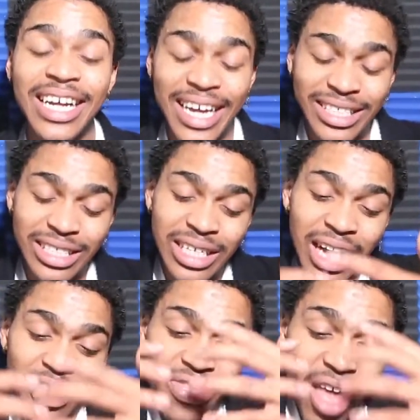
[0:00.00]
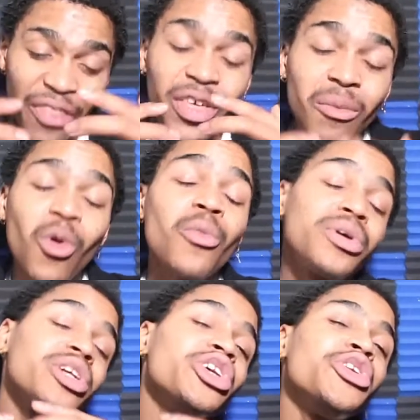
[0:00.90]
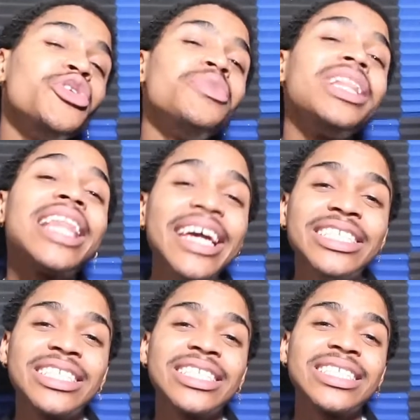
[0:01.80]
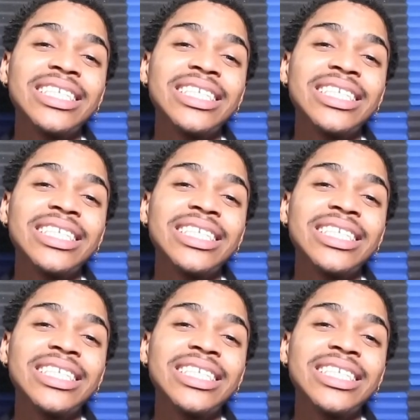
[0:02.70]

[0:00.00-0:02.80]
it's nothing more but accumulation